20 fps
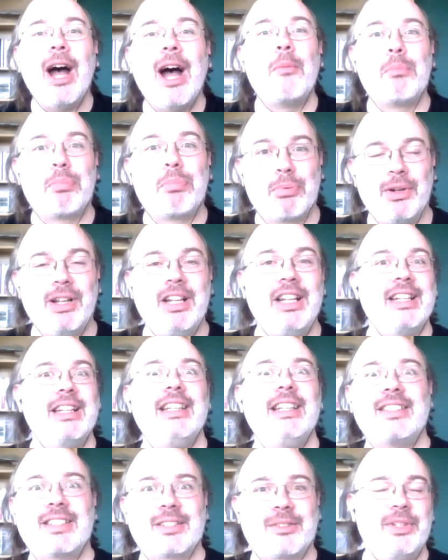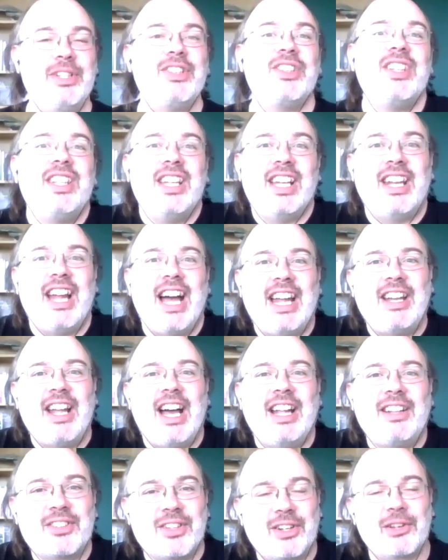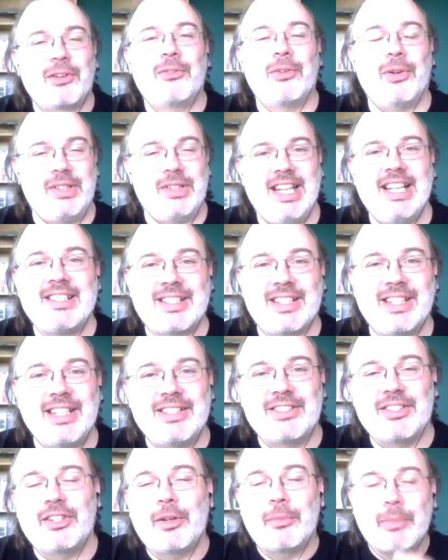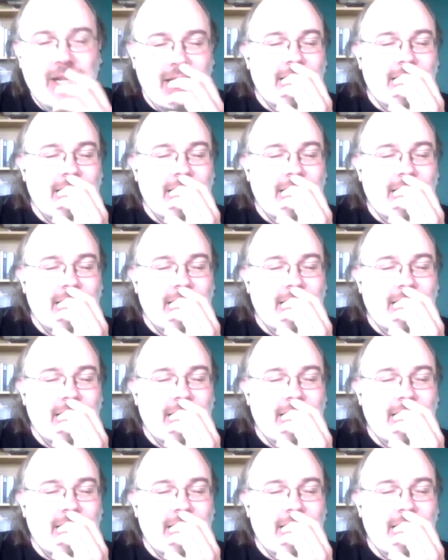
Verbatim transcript: how brilliantly squishy and sort of grotesque it is, and you'll be